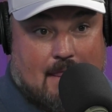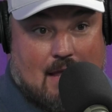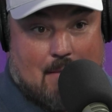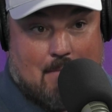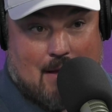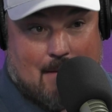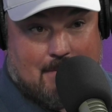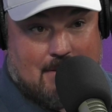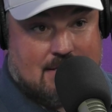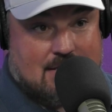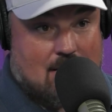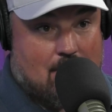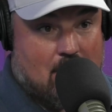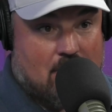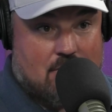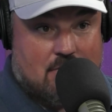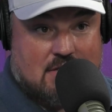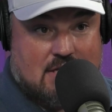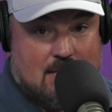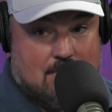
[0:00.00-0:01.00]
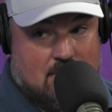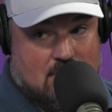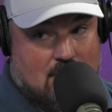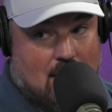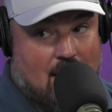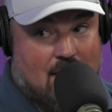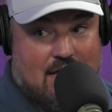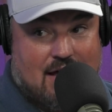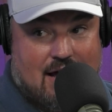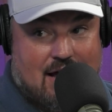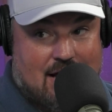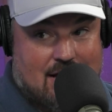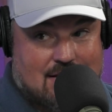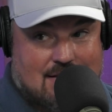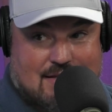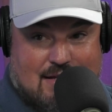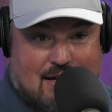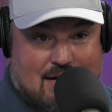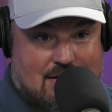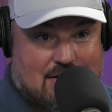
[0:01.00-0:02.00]
And maybe some other team saw that and
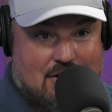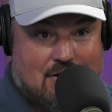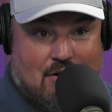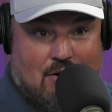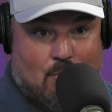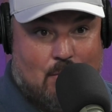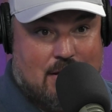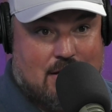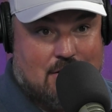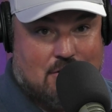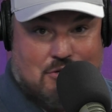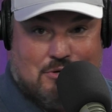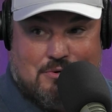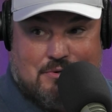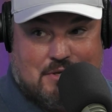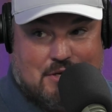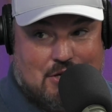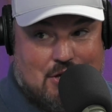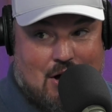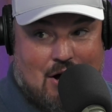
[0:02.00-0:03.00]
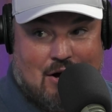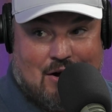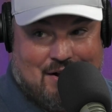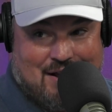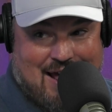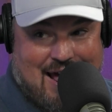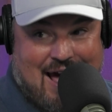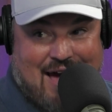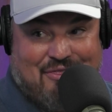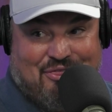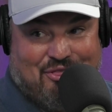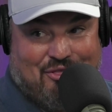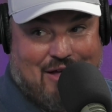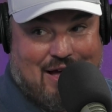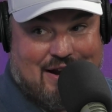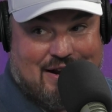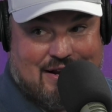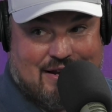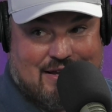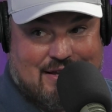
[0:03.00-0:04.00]
said, you know what, we could use a young,
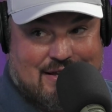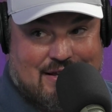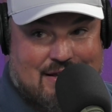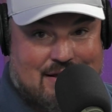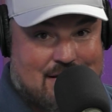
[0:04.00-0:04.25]
athletic,